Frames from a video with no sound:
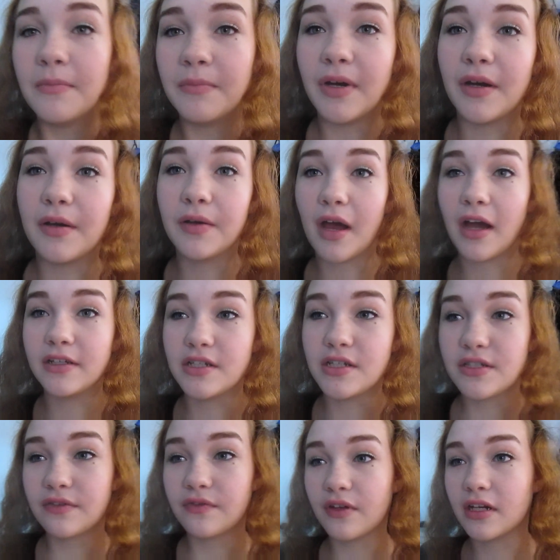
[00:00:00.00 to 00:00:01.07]
But I
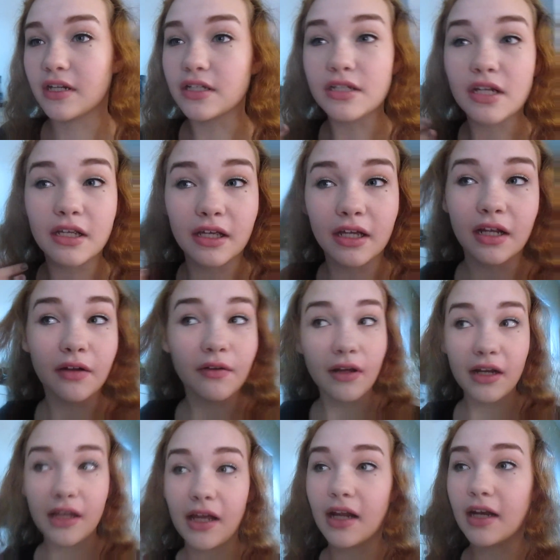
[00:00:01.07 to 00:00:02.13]
just finished getting
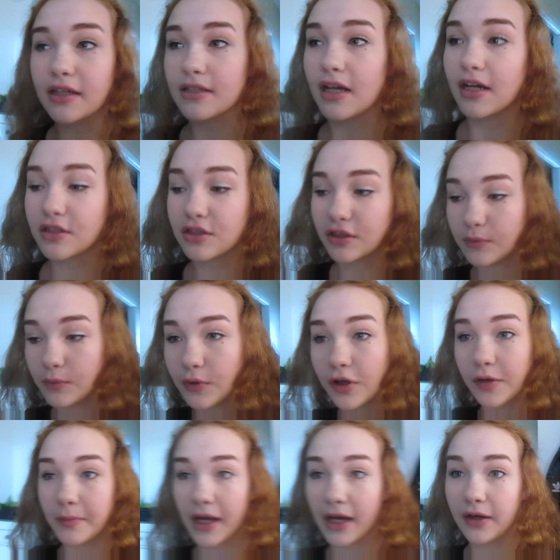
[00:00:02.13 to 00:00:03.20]
ready, and it's actually
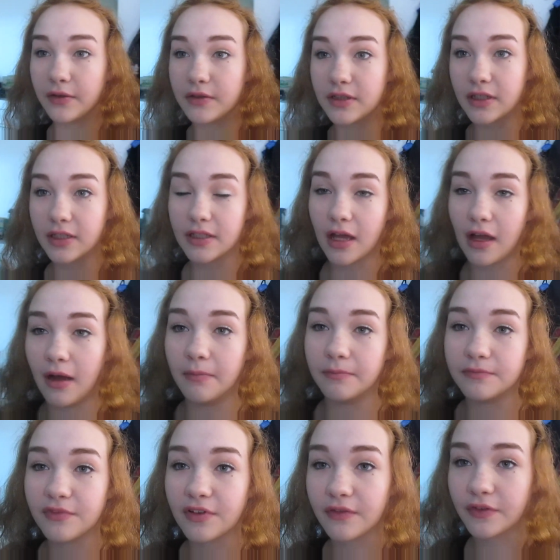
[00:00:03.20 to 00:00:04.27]
warm out.
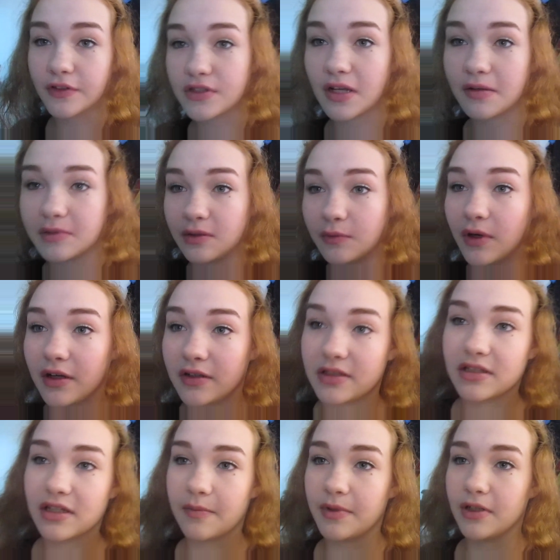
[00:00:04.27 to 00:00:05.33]
For the first time in a while
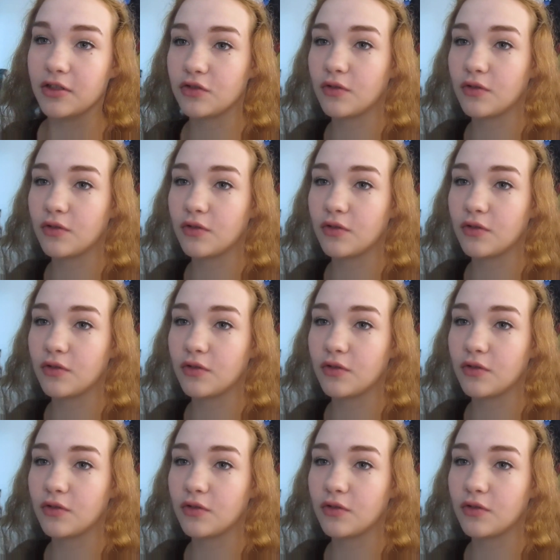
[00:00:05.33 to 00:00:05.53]
since I've been in